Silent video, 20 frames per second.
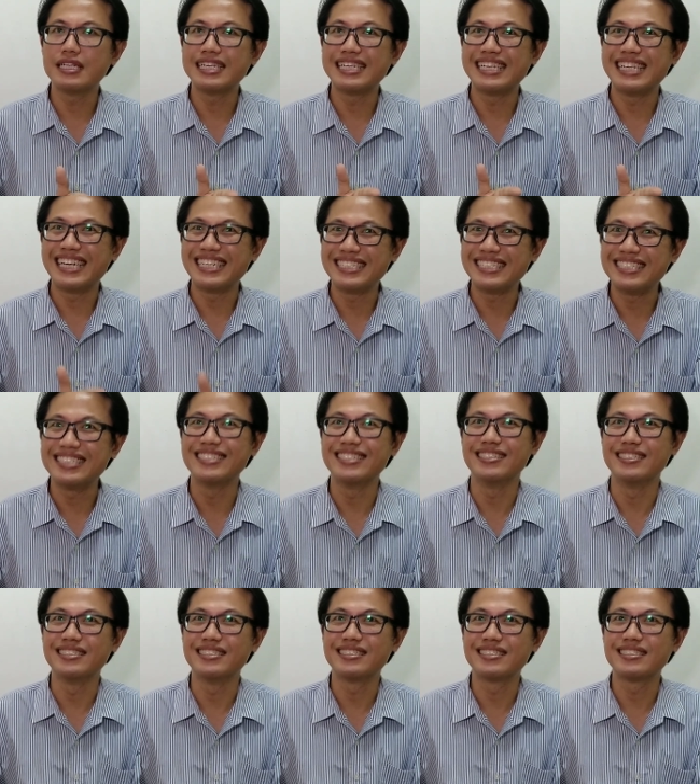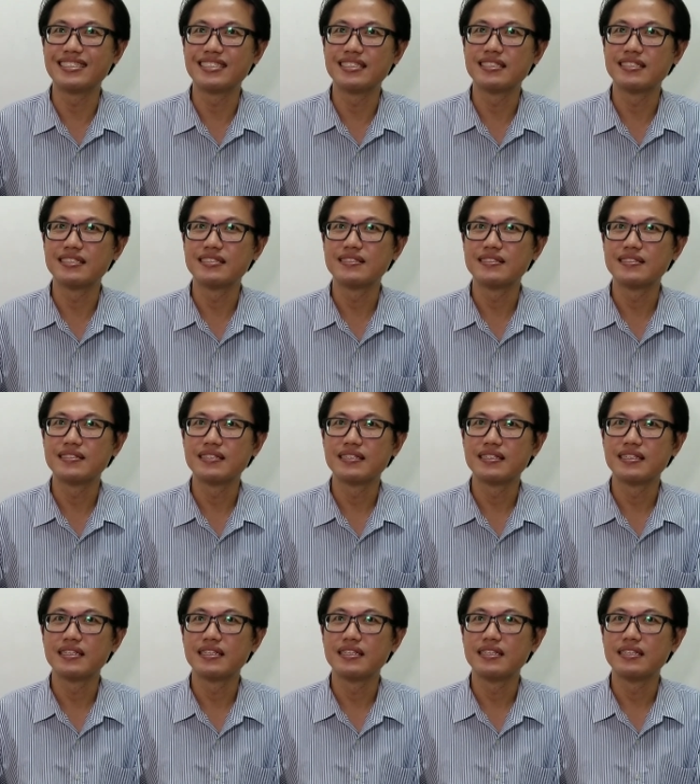lessons.
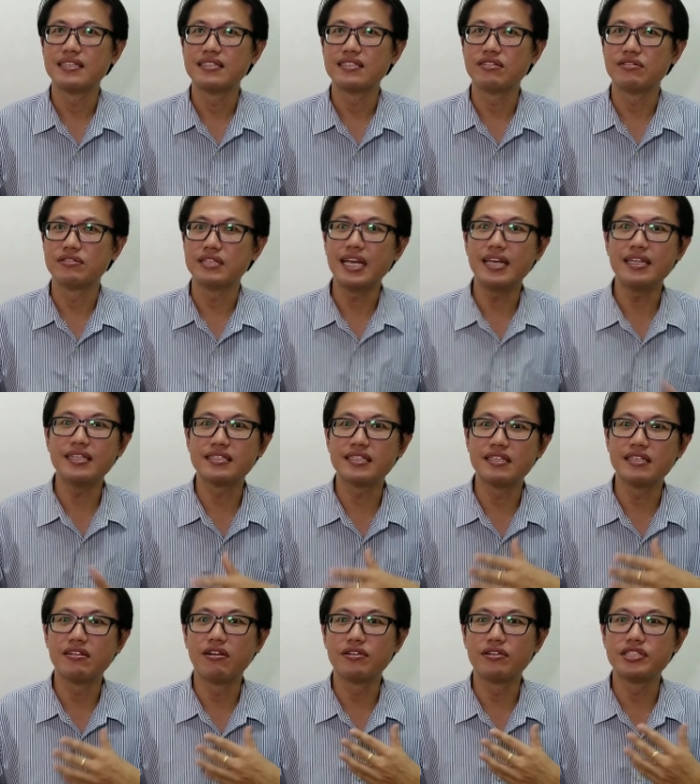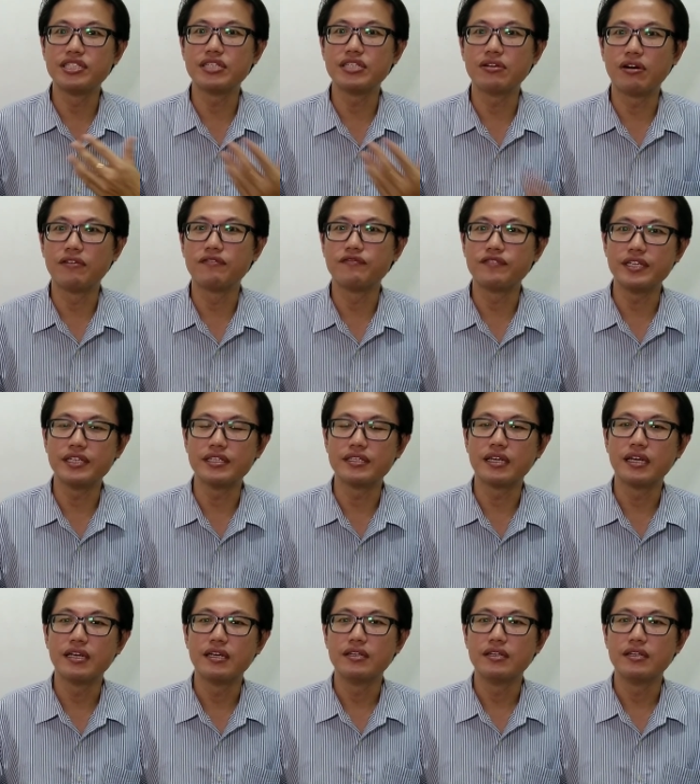So that is the logic of it.